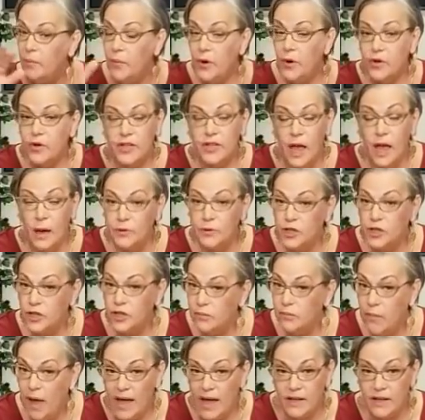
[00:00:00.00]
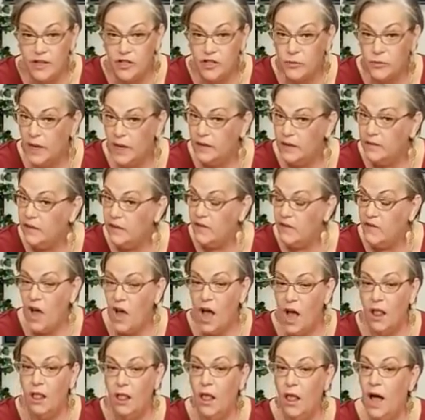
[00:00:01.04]
perception management, they've
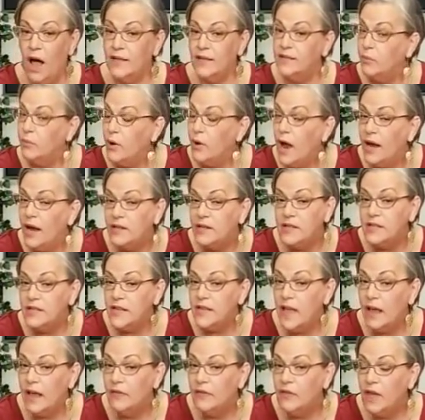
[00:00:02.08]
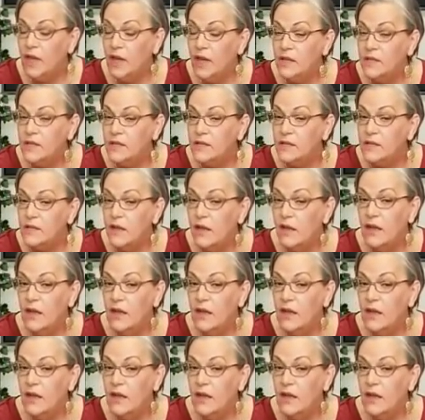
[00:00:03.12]
got lots of practice at this,